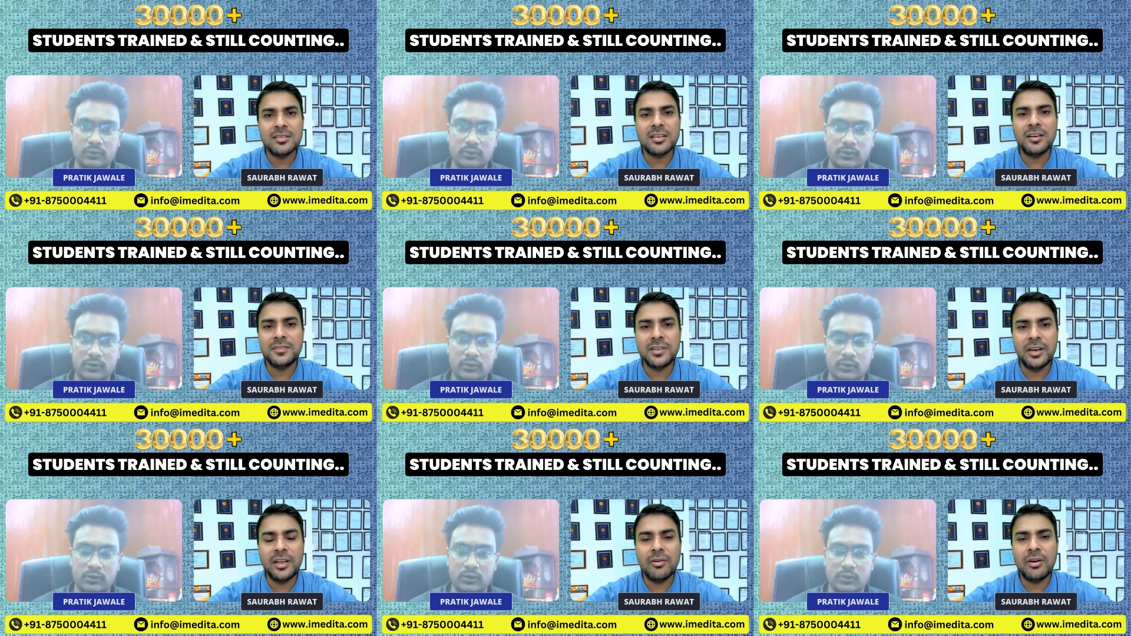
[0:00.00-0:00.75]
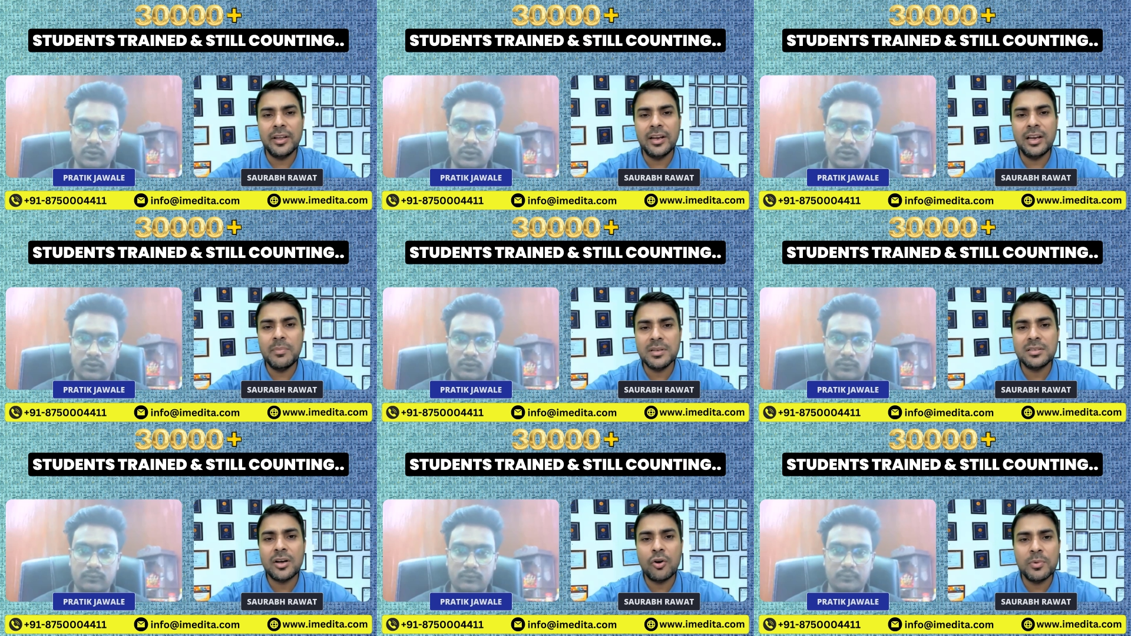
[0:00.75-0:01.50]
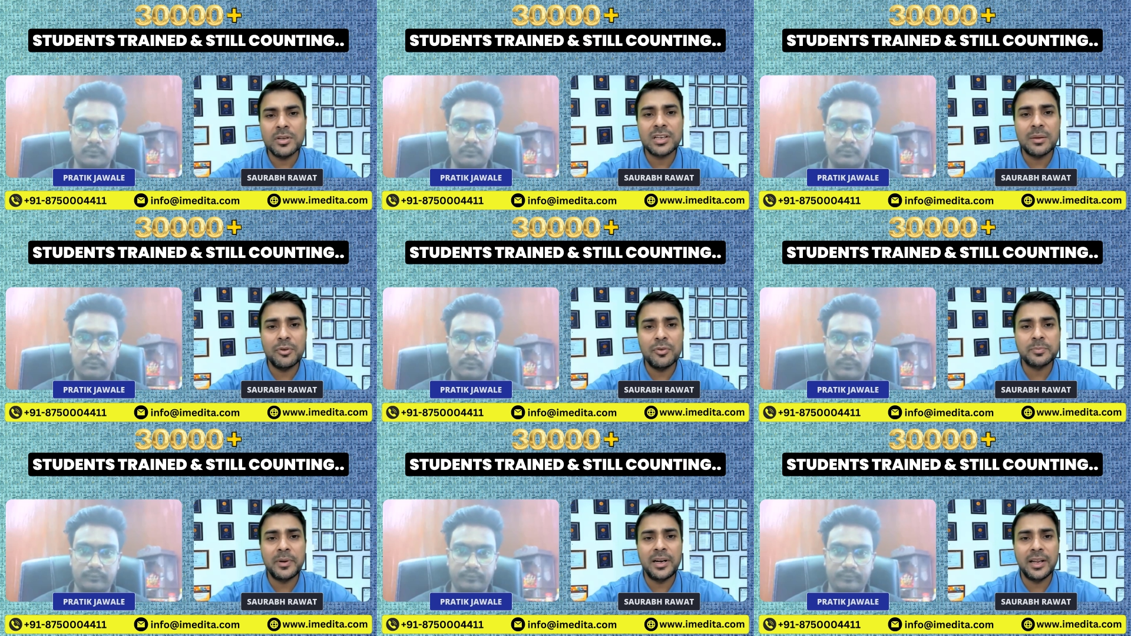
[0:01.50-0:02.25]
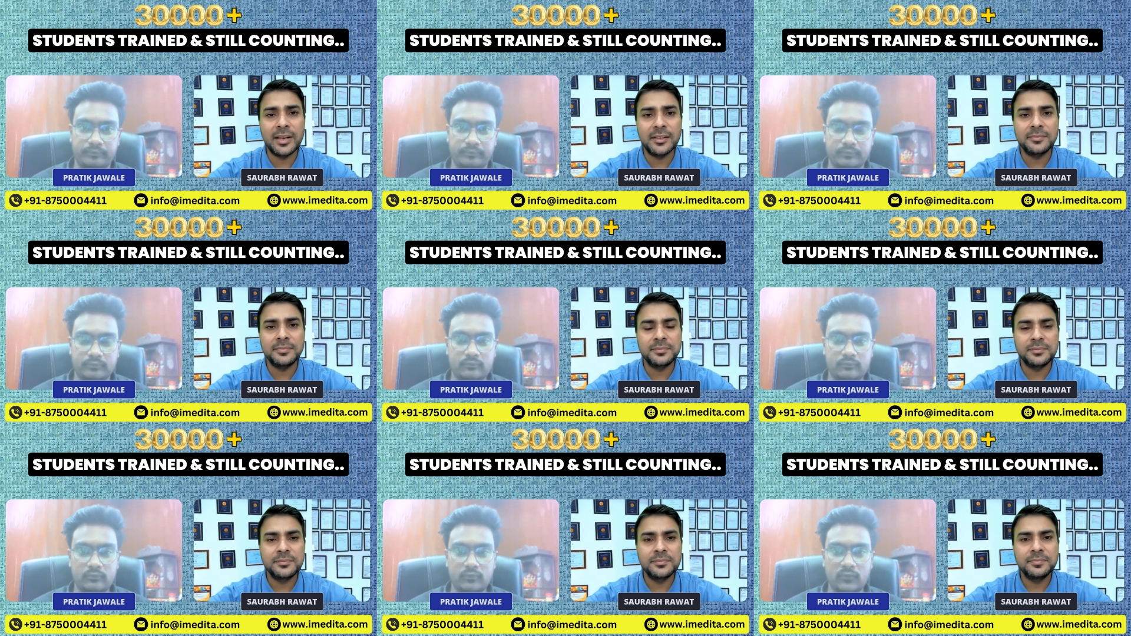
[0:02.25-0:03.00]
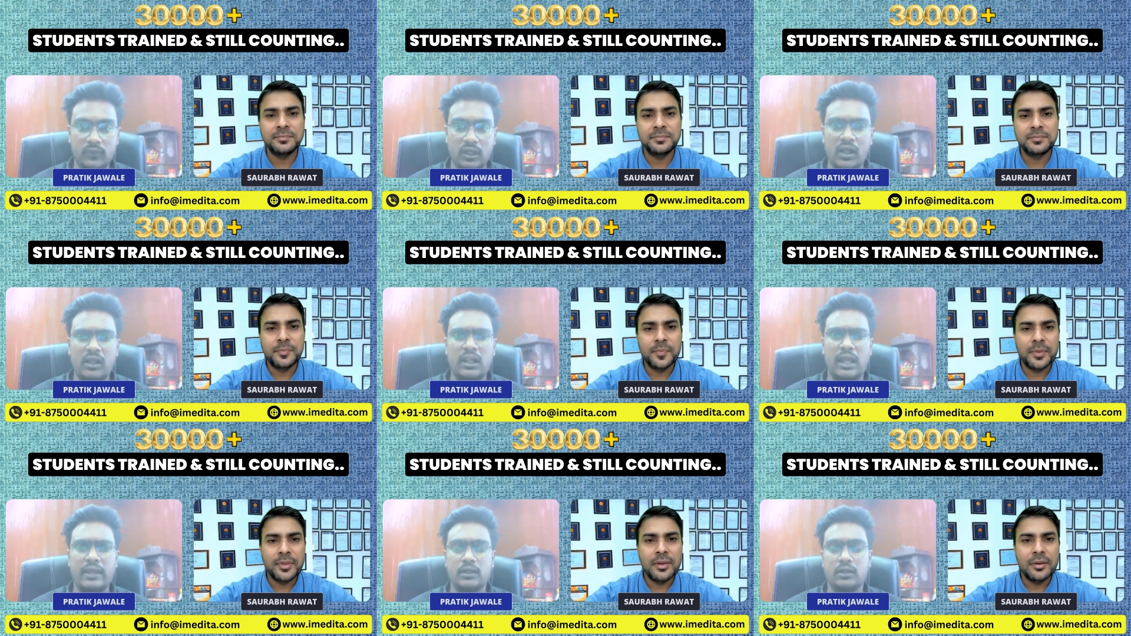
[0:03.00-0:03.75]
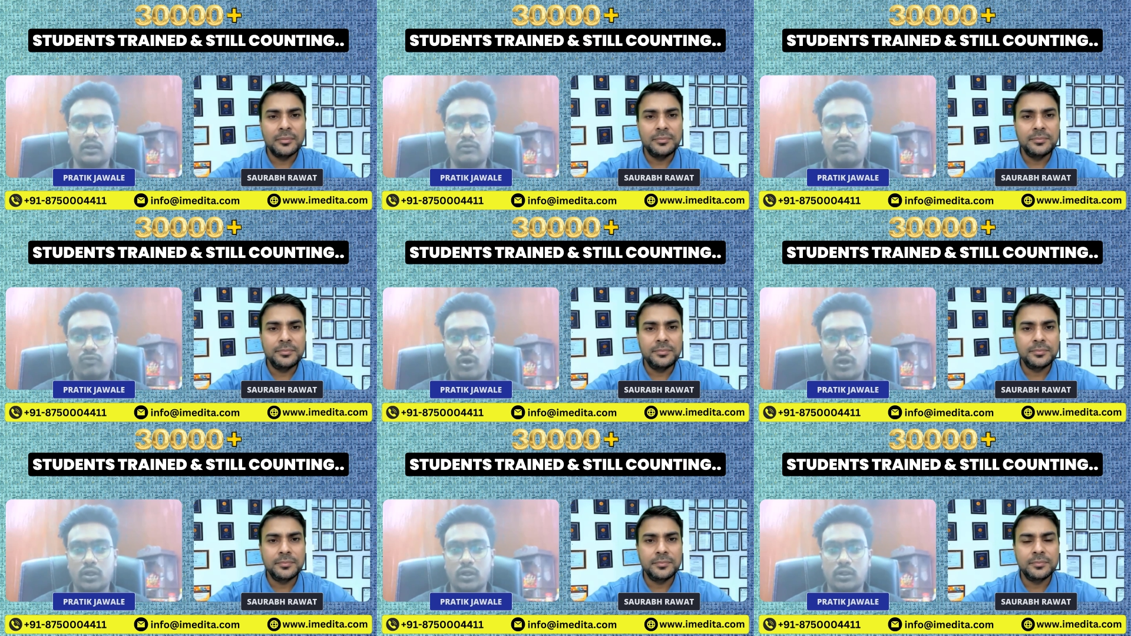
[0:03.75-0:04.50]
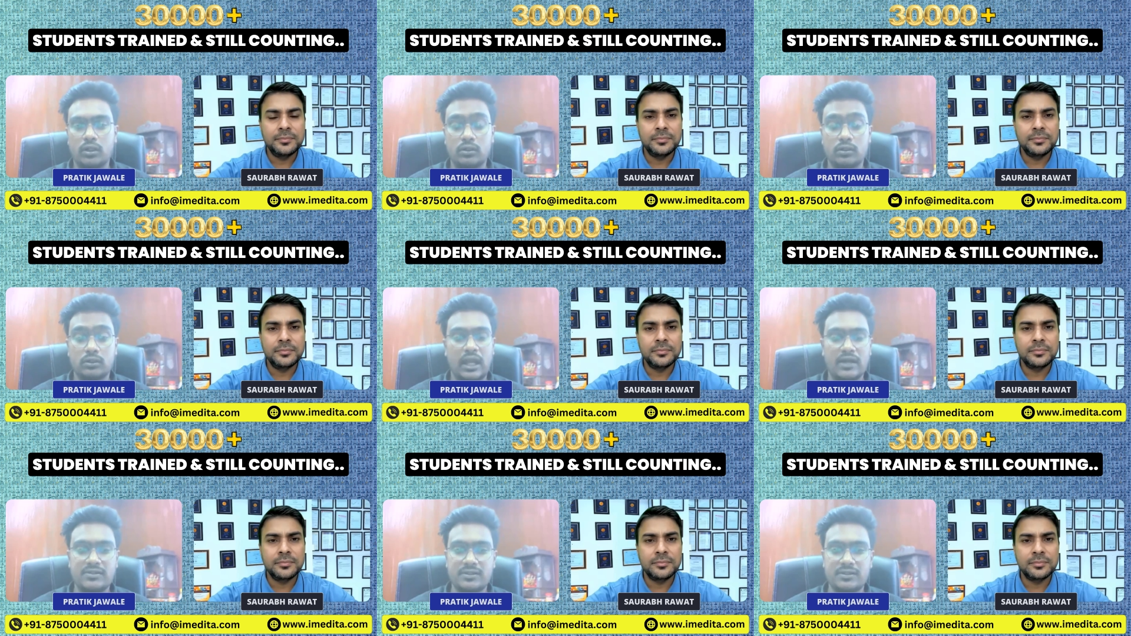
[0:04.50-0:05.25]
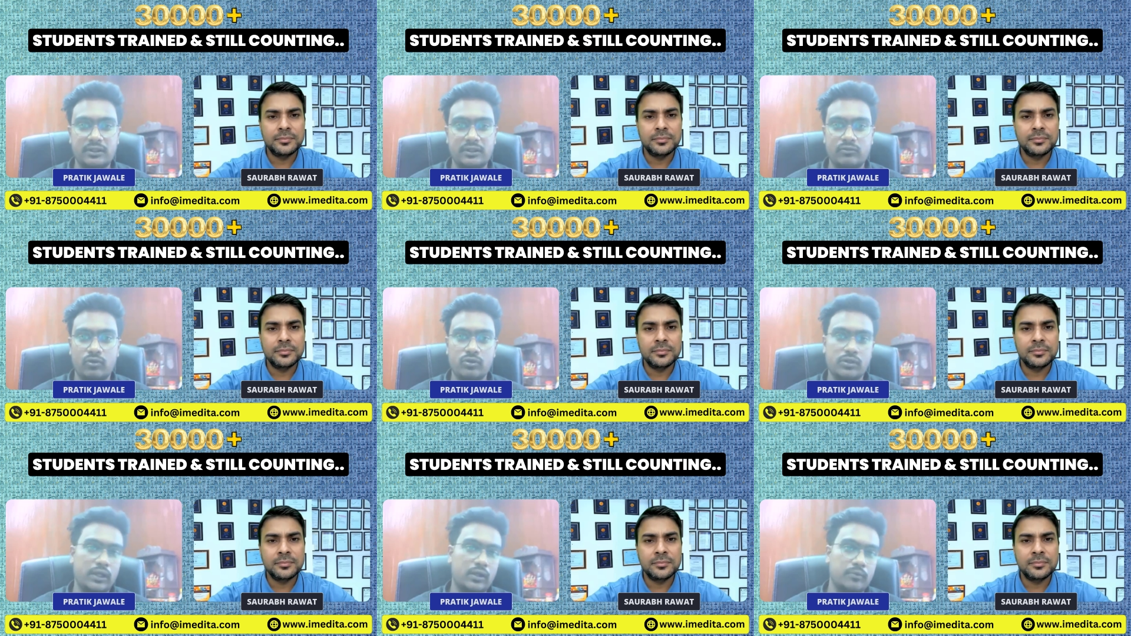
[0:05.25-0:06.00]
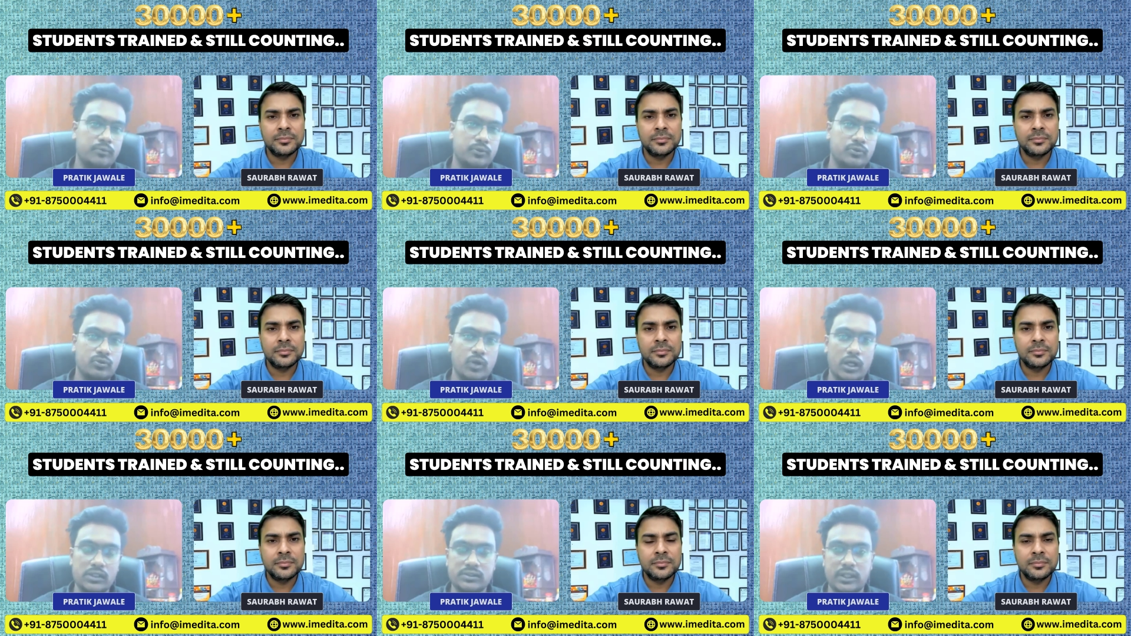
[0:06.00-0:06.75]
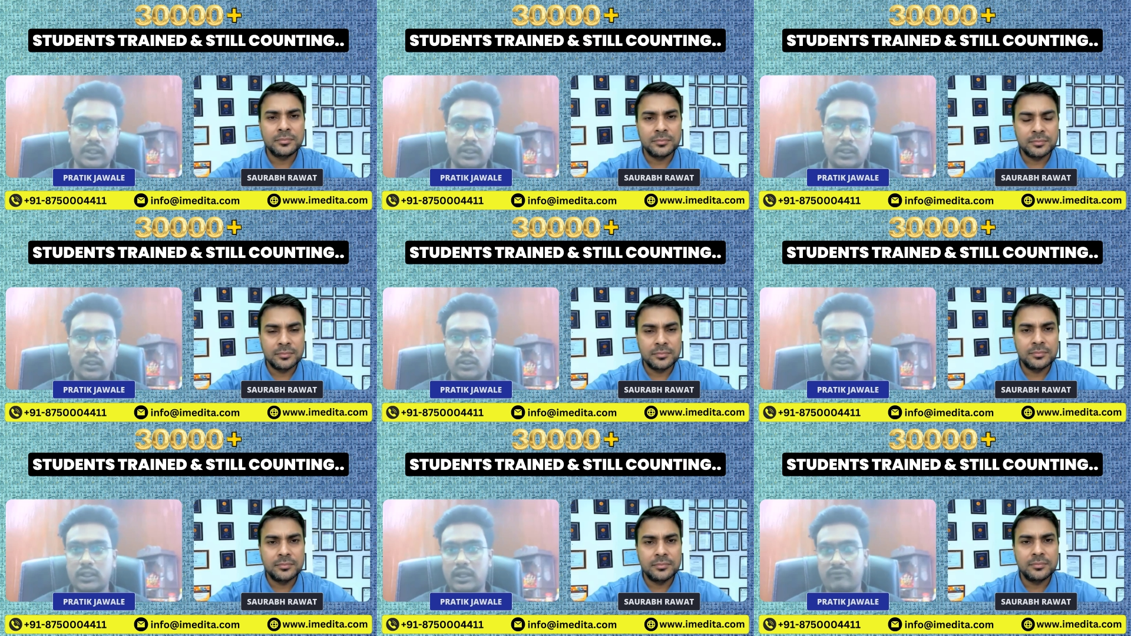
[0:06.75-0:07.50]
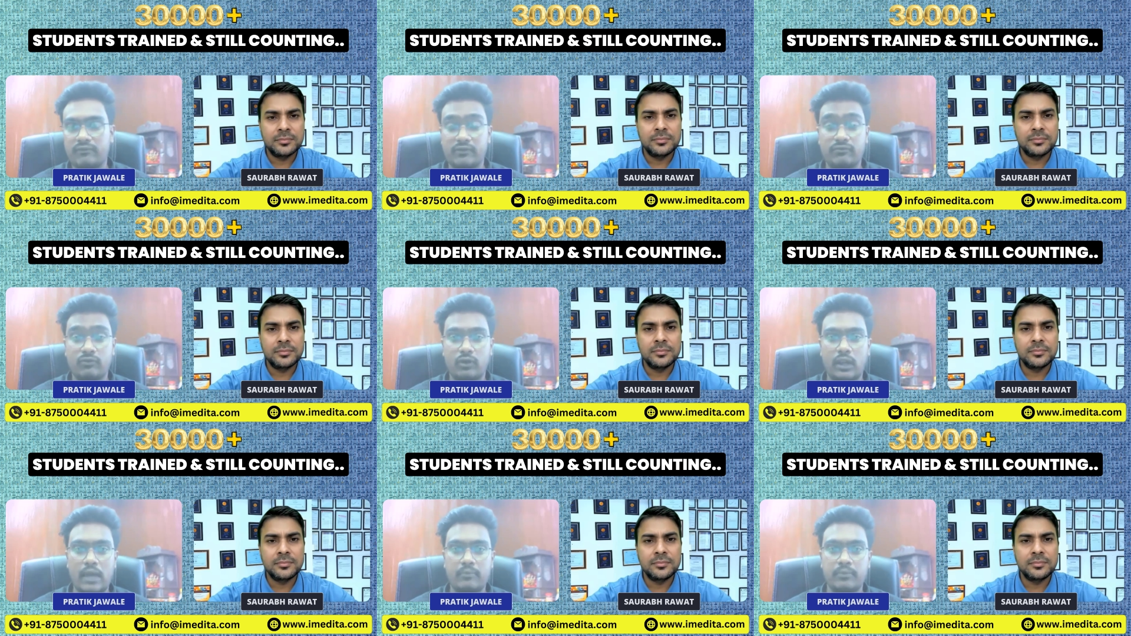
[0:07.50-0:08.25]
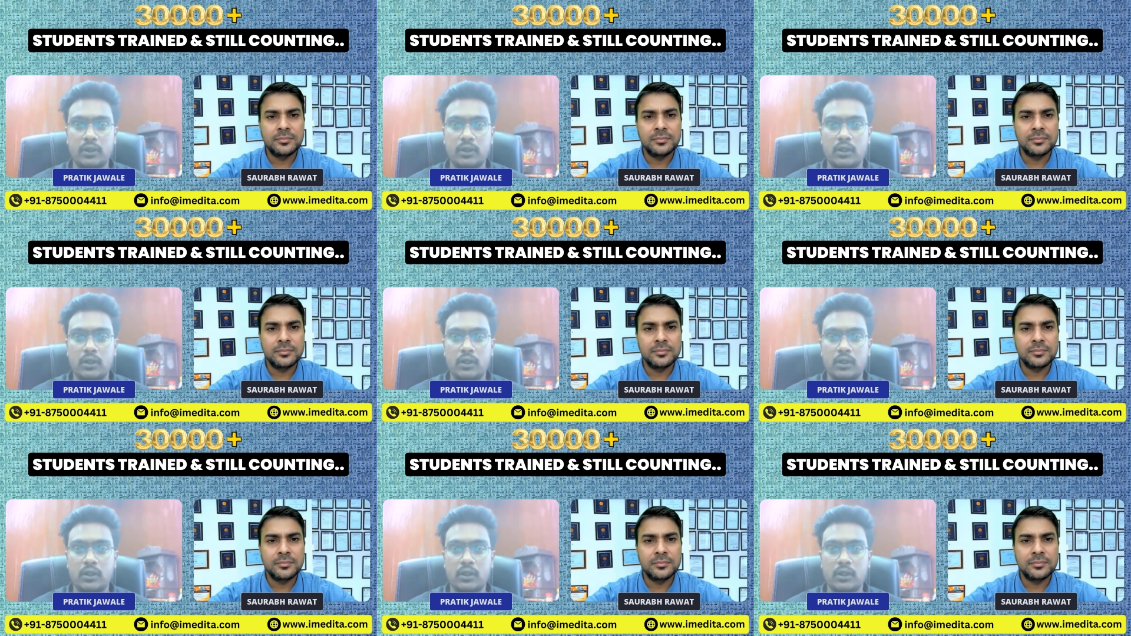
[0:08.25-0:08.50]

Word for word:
Speaker 1: self-study on a daily basis? How much time you were spending?
Speaker 2: Like uh, for uh, classes, it was like up to two hours. And uh, then after for lab,